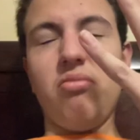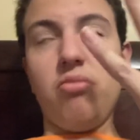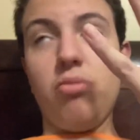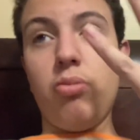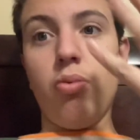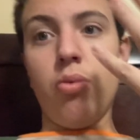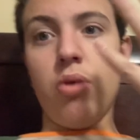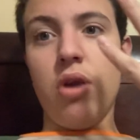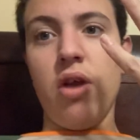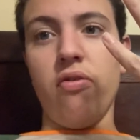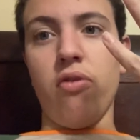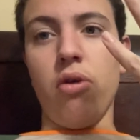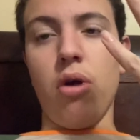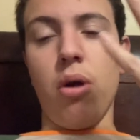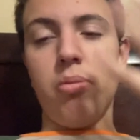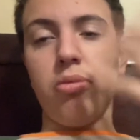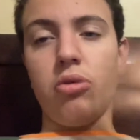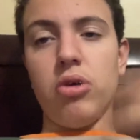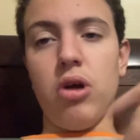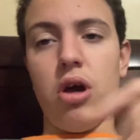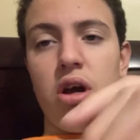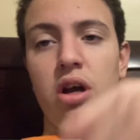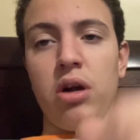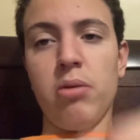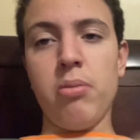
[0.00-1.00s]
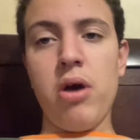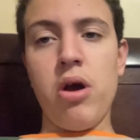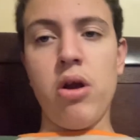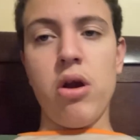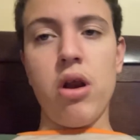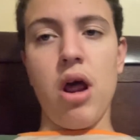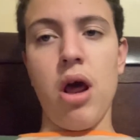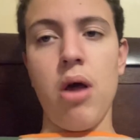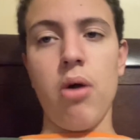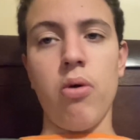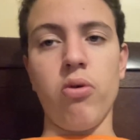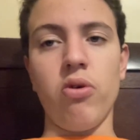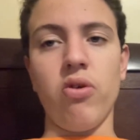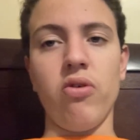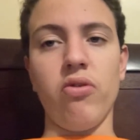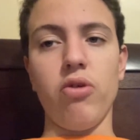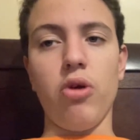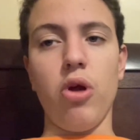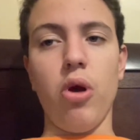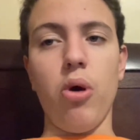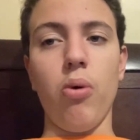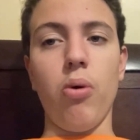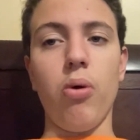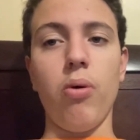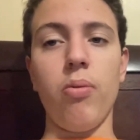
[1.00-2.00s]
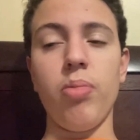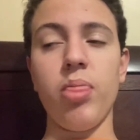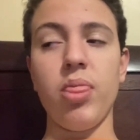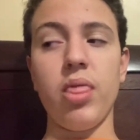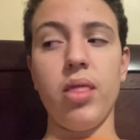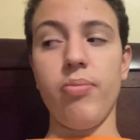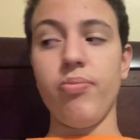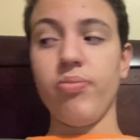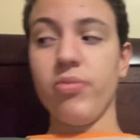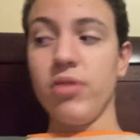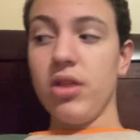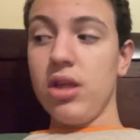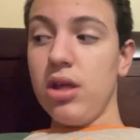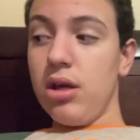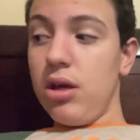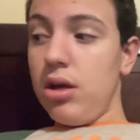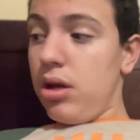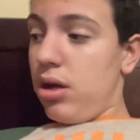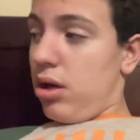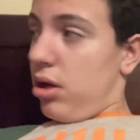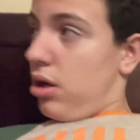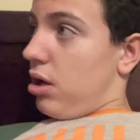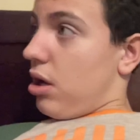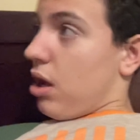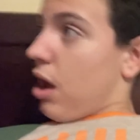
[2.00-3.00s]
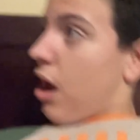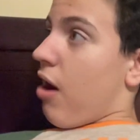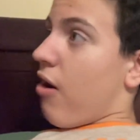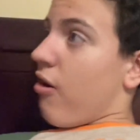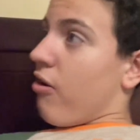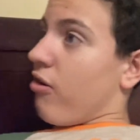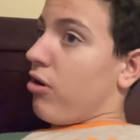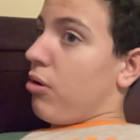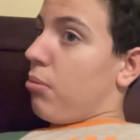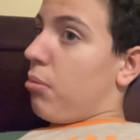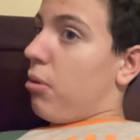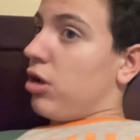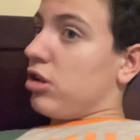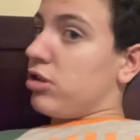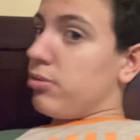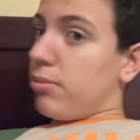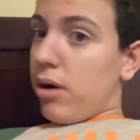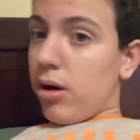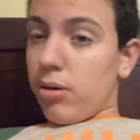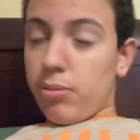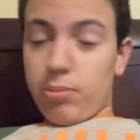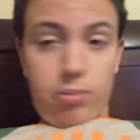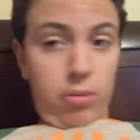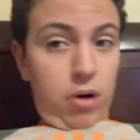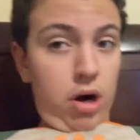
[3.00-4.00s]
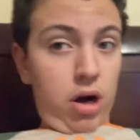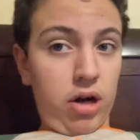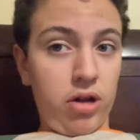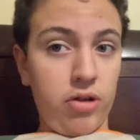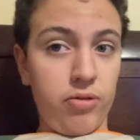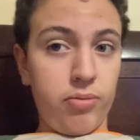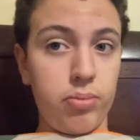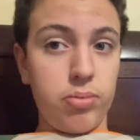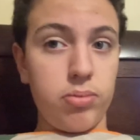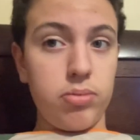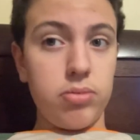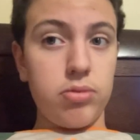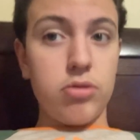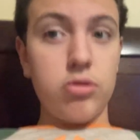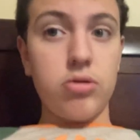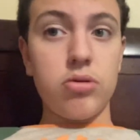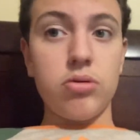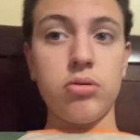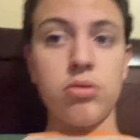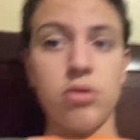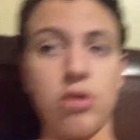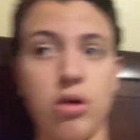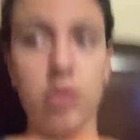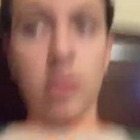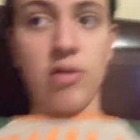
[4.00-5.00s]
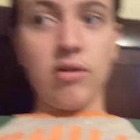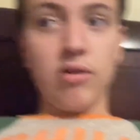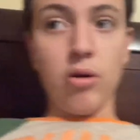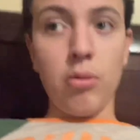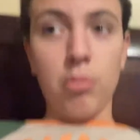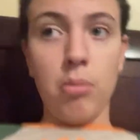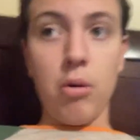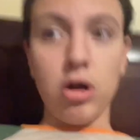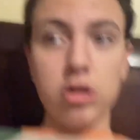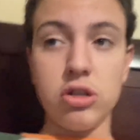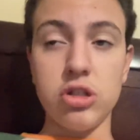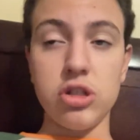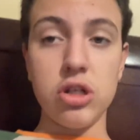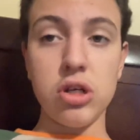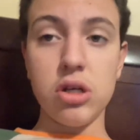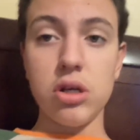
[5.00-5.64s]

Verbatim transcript: whatever I'm talking about. I don't even know. I don't even know much about bodies. I don't even know much.